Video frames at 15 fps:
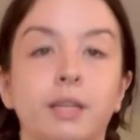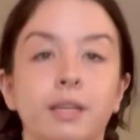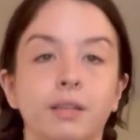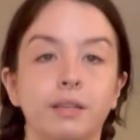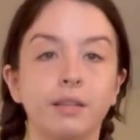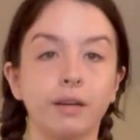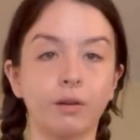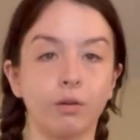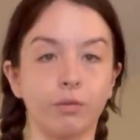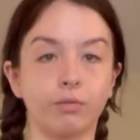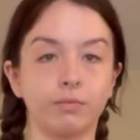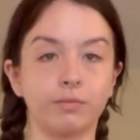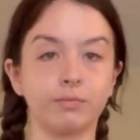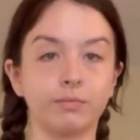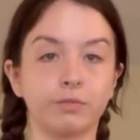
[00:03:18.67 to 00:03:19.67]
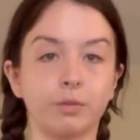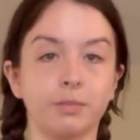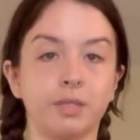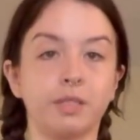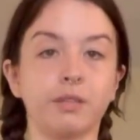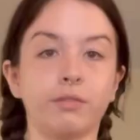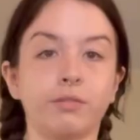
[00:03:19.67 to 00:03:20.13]
can't tell from
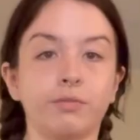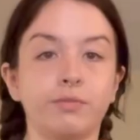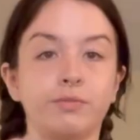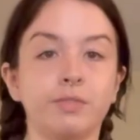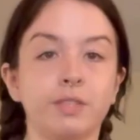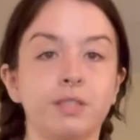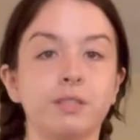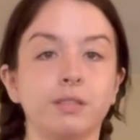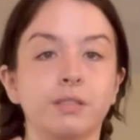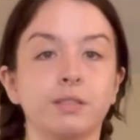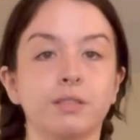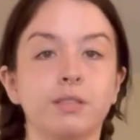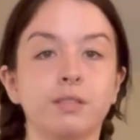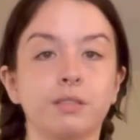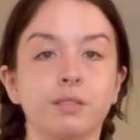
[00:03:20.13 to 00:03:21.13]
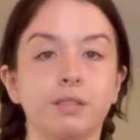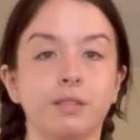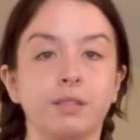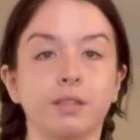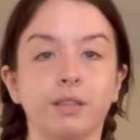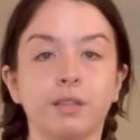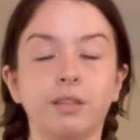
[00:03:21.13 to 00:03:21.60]
a distance, and
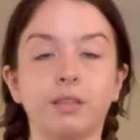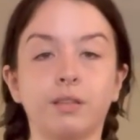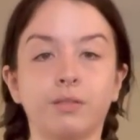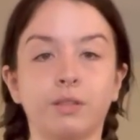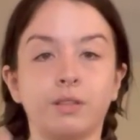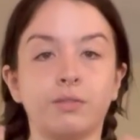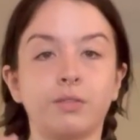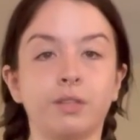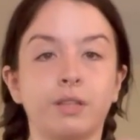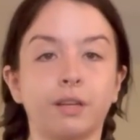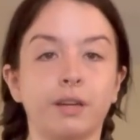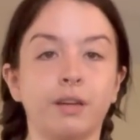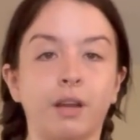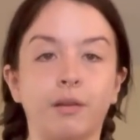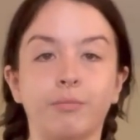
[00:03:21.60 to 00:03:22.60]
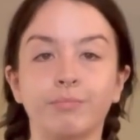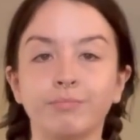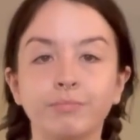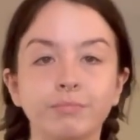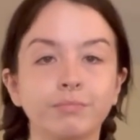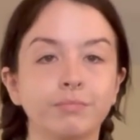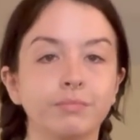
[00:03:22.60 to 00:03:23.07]
like even if you can,
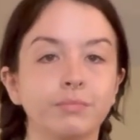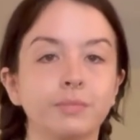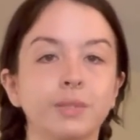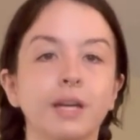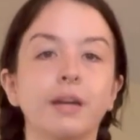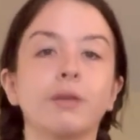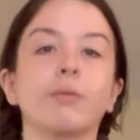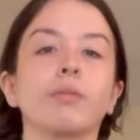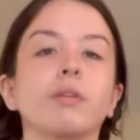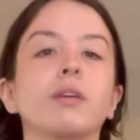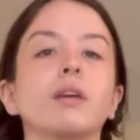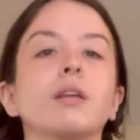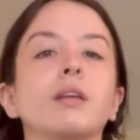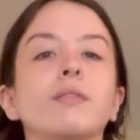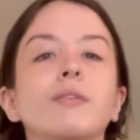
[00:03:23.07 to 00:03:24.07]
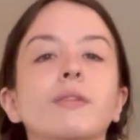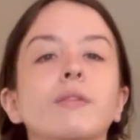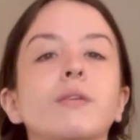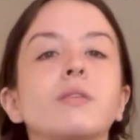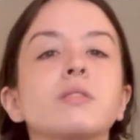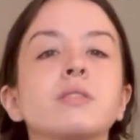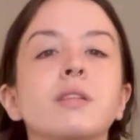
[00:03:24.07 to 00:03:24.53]
I don't think it even
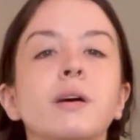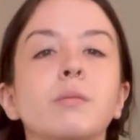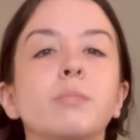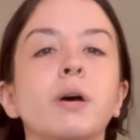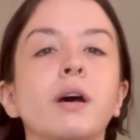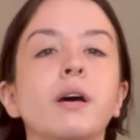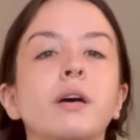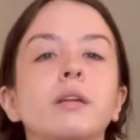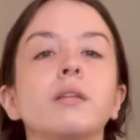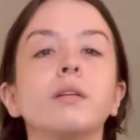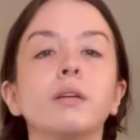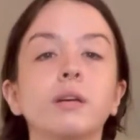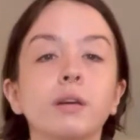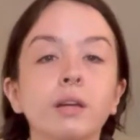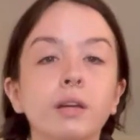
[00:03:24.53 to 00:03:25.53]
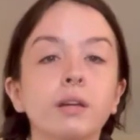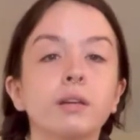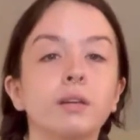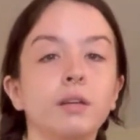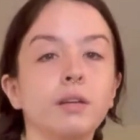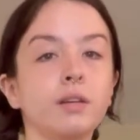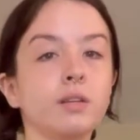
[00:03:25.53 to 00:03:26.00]
looks that bad.
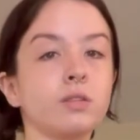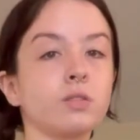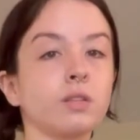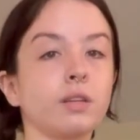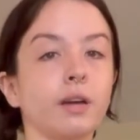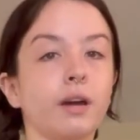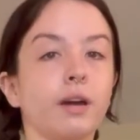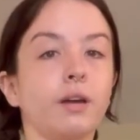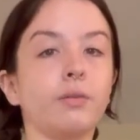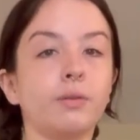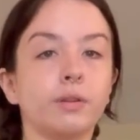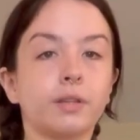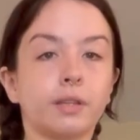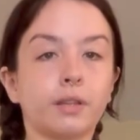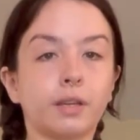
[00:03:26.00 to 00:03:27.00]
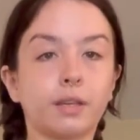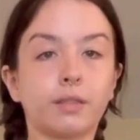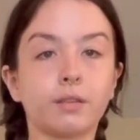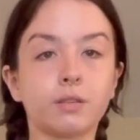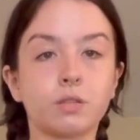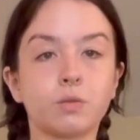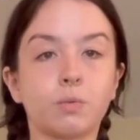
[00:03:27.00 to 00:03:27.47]
So yeah, I really like
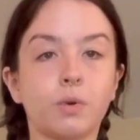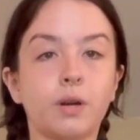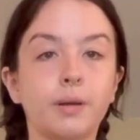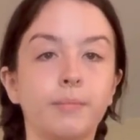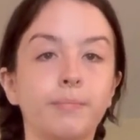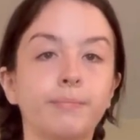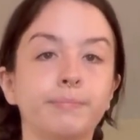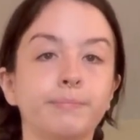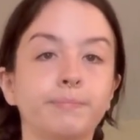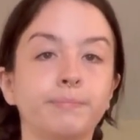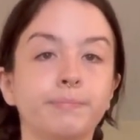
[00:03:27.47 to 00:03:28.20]
this one.